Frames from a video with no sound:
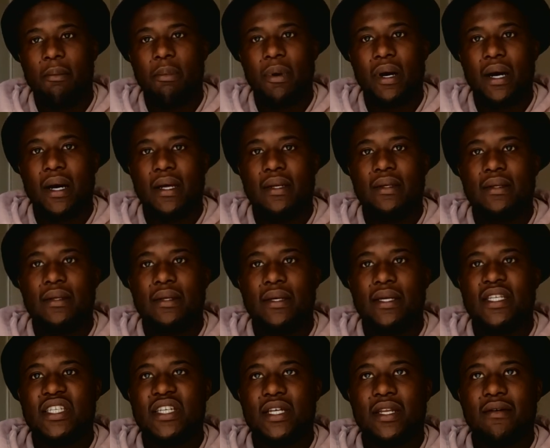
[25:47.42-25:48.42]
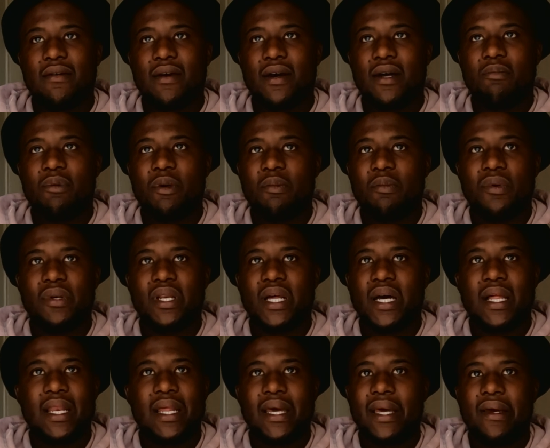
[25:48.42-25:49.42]
But in general, people
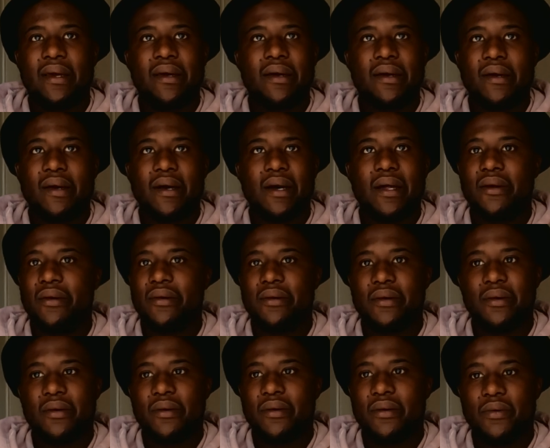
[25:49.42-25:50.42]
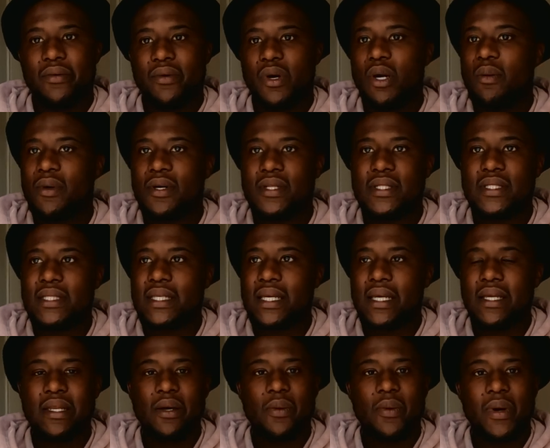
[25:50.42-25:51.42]
are like, I don't know, robots
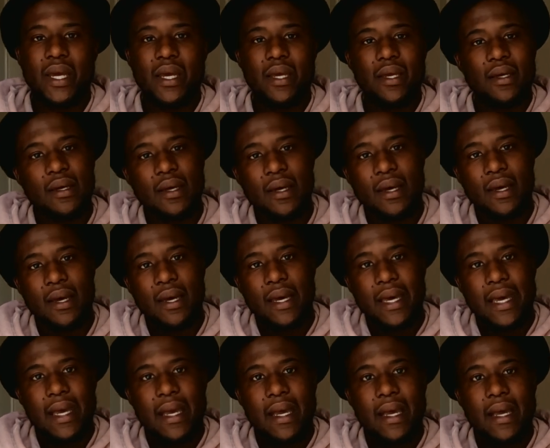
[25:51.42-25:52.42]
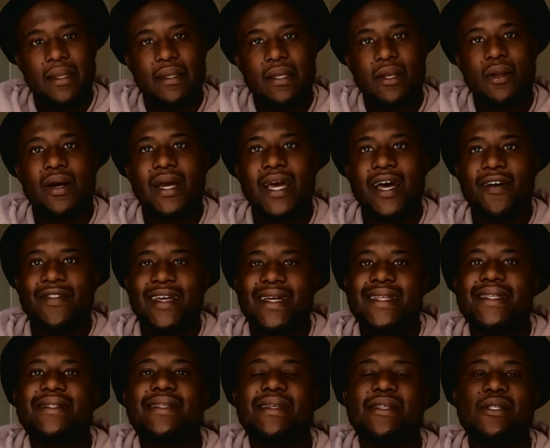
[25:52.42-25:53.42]
in a way, and they don't have
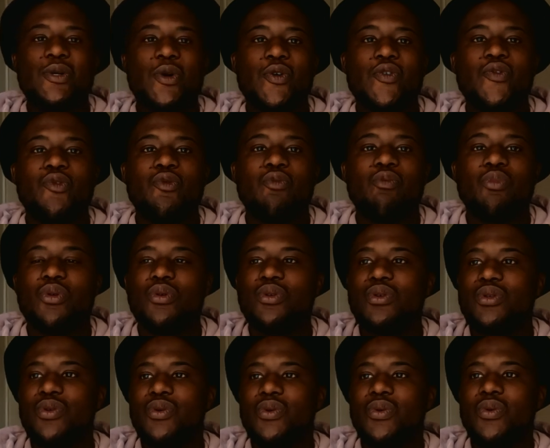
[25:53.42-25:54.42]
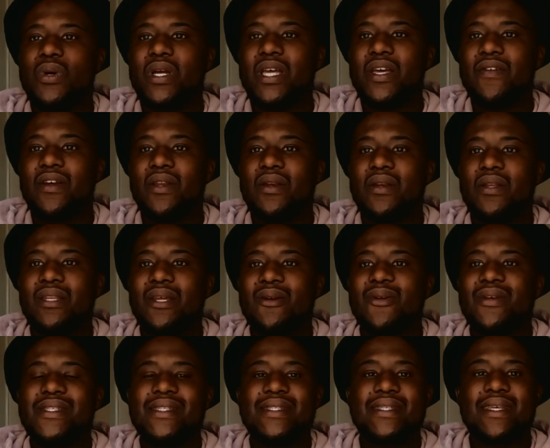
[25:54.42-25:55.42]
that sense of Ubuntu. Even they
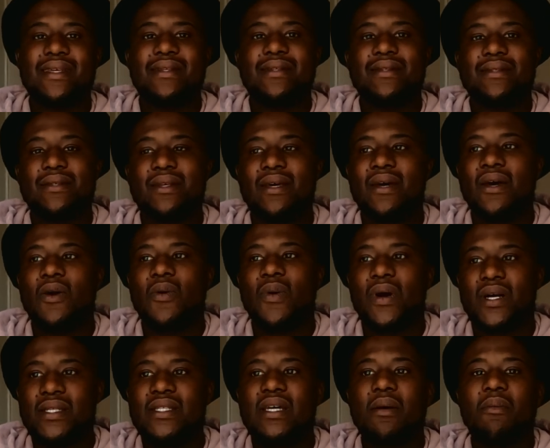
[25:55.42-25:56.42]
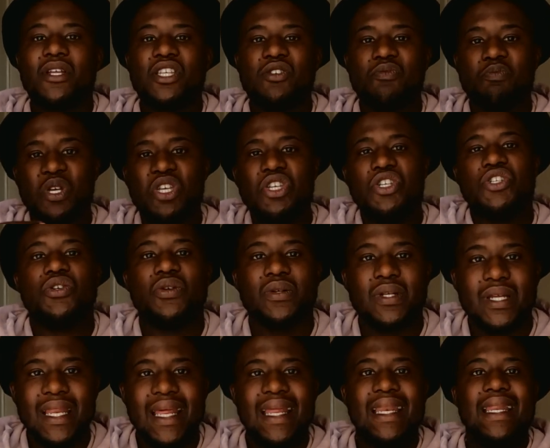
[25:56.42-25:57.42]
don't sense when someone is being
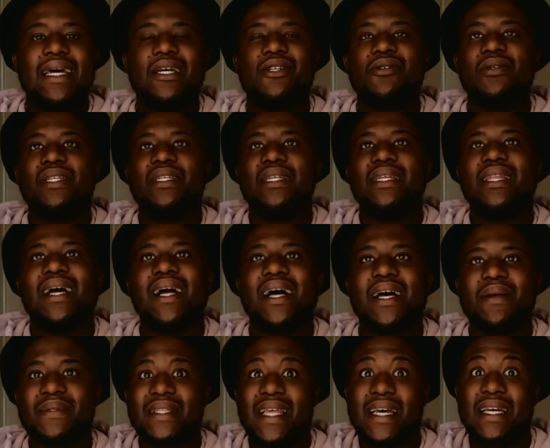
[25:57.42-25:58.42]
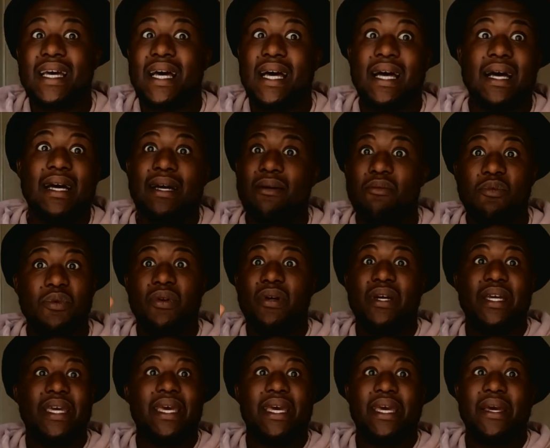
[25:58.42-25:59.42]
genuine and actually need help. Like, we
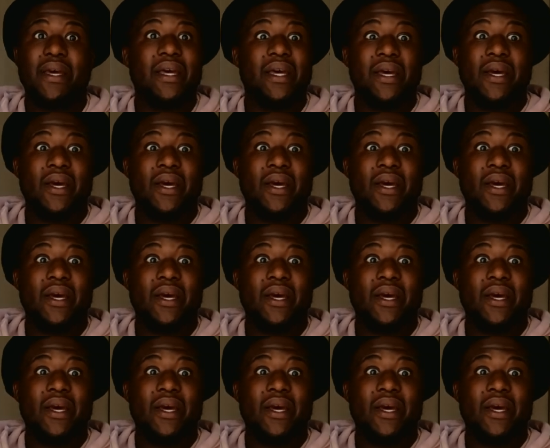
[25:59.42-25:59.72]
don't care.